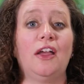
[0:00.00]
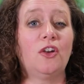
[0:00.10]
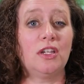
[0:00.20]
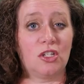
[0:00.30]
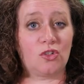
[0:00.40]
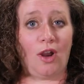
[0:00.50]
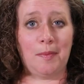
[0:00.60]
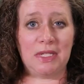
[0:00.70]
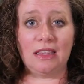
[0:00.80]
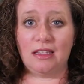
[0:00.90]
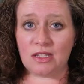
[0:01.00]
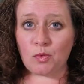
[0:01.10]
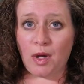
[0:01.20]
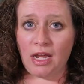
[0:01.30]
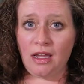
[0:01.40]
I heard it described in
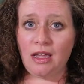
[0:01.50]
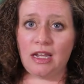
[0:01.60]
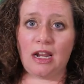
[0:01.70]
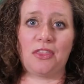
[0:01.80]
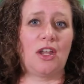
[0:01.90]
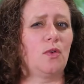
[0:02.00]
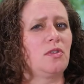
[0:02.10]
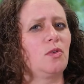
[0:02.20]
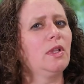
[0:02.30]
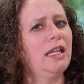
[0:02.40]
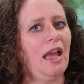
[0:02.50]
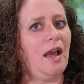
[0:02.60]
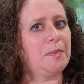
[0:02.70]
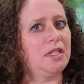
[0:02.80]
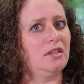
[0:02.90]
this way, and I thought it was a really
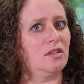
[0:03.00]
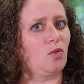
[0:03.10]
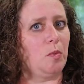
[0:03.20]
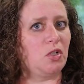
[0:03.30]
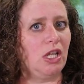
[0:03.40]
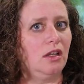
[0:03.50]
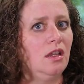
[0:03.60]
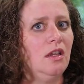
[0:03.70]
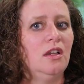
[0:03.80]
apt description.